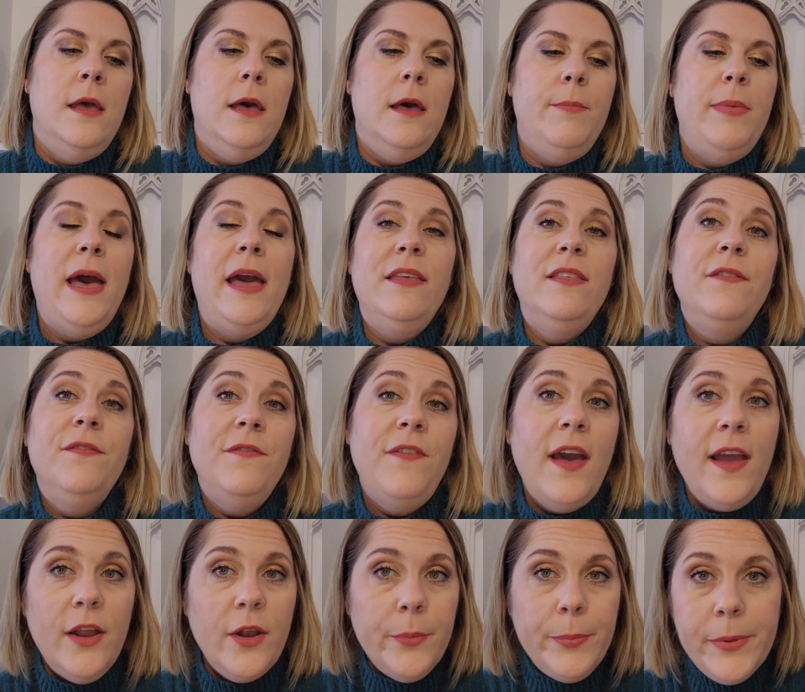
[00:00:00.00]
by the
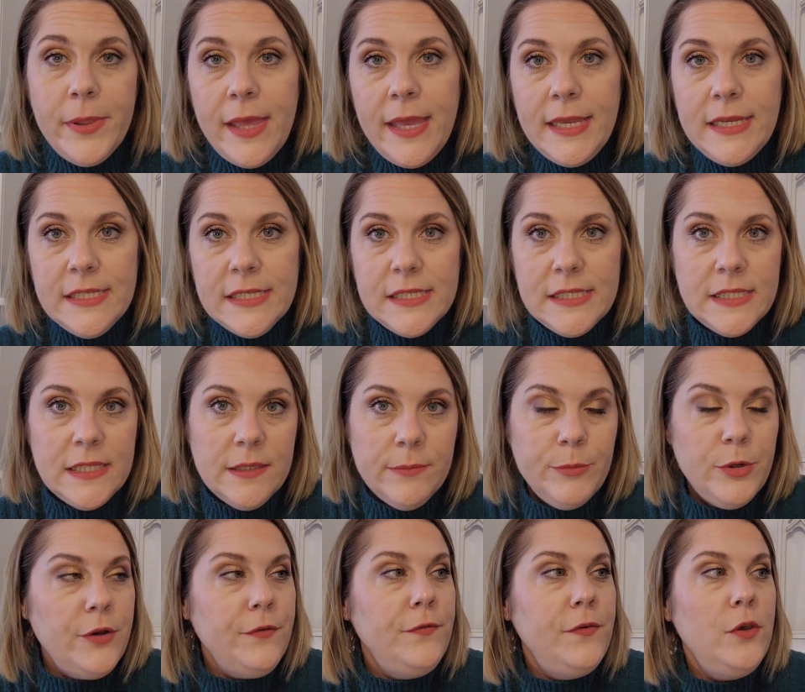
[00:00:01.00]
Fireplace
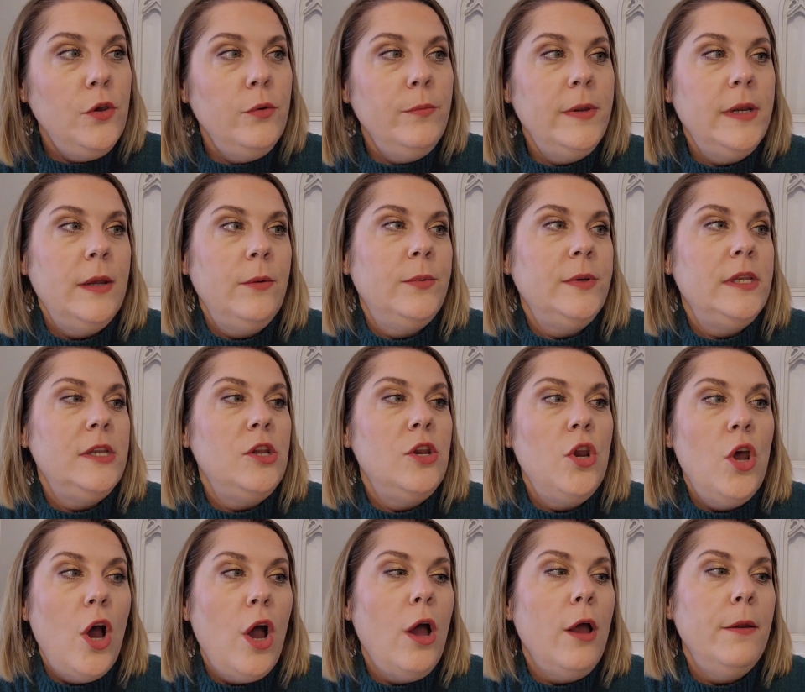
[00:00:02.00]
perfume, and I would
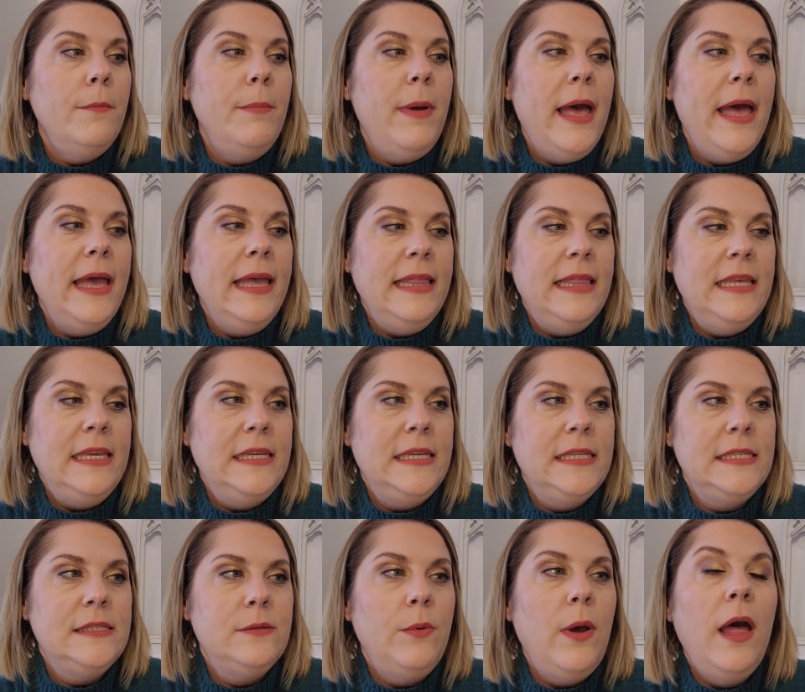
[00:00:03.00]
not buy
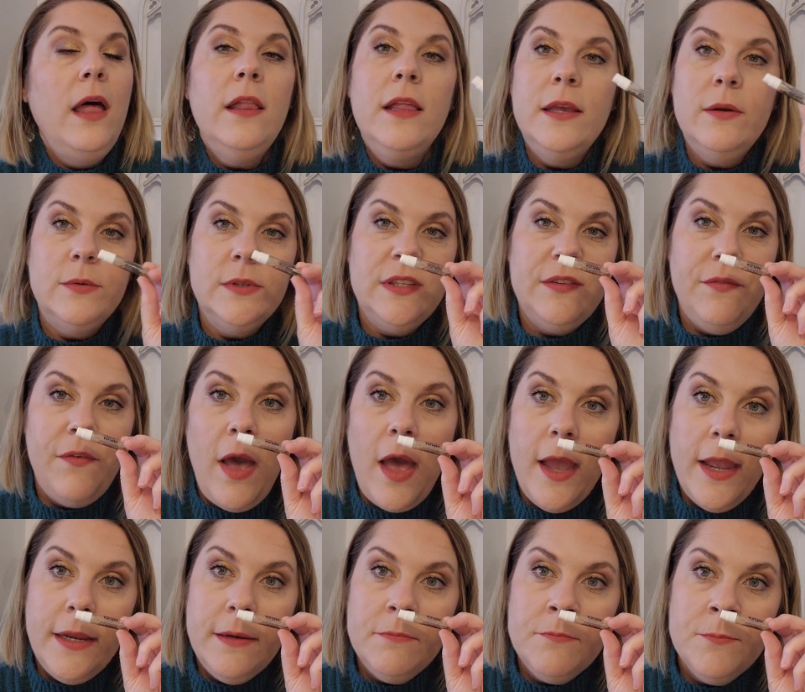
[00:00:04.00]
this while it was
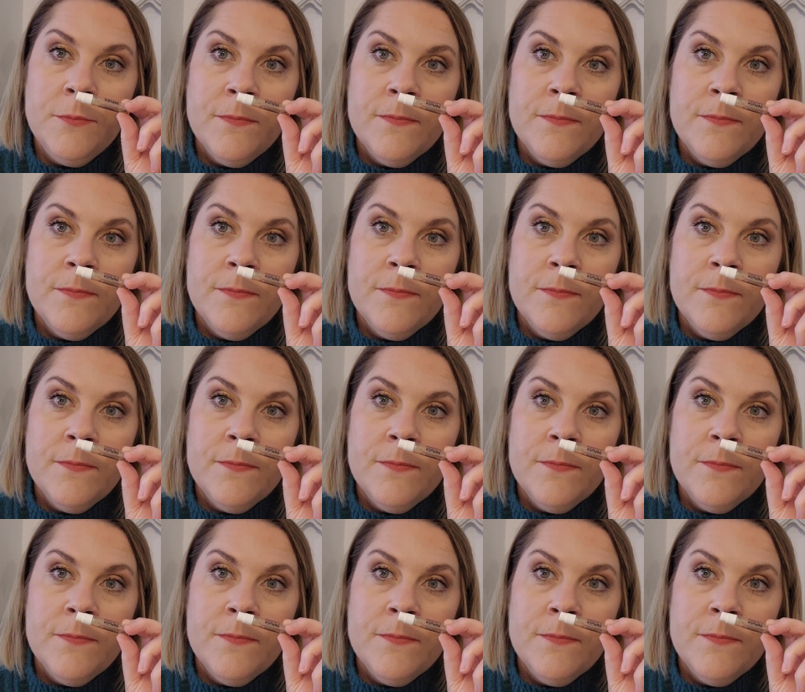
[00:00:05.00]
fine.